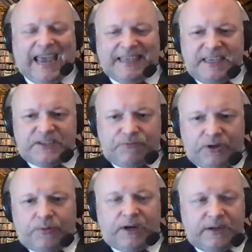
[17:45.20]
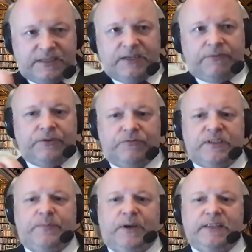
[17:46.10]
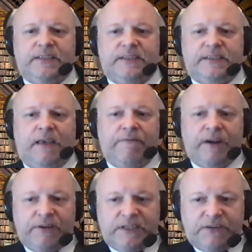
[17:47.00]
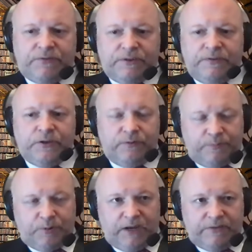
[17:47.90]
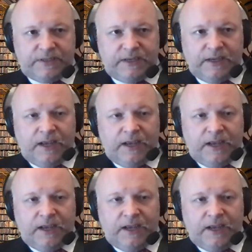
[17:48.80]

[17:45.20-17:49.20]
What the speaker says: And this requires different responses, a very different view of privacy.